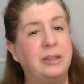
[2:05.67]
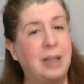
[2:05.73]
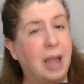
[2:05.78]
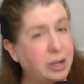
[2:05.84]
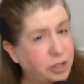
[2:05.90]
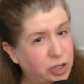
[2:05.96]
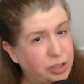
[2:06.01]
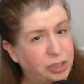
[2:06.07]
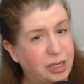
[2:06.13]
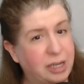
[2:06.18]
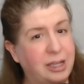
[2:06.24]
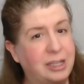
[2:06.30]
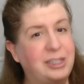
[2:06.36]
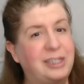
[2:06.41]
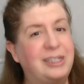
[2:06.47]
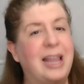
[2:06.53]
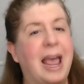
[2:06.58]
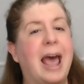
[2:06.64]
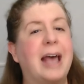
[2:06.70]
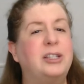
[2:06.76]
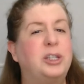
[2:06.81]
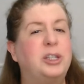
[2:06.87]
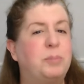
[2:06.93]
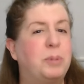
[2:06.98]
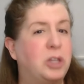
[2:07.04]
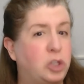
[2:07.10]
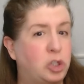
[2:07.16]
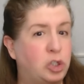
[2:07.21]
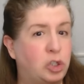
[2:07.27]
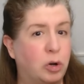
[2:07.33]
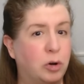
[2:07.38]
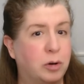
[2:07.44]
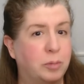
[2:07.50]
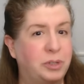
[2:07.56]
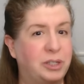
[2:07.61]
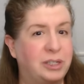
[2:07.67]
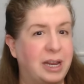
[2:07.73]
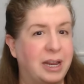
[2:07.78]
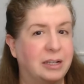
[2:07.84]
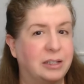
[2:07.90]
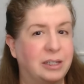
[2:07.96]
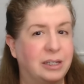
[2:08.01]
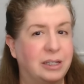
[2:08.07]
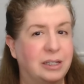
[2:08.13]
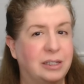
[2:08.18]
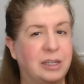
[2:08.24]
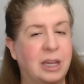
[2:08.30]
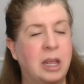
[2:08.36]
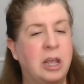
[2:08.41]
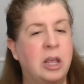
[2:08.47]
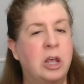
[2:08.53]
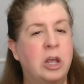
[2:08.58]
not just at the stats, but the circumstances.